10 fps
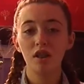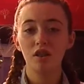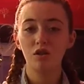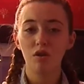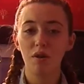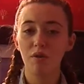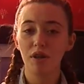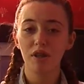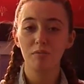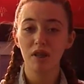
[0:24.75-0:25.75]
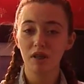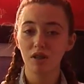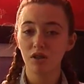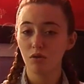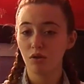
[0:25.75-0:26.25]
so I wanted to make a
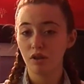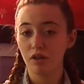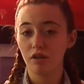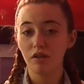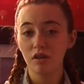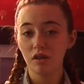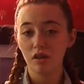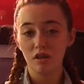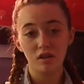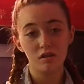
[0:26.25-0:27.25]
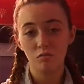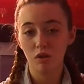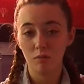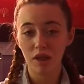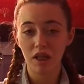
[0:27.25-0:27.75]
tutorial because it's one
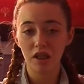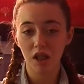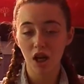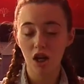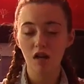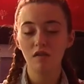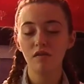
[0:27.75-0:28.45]
of my days off.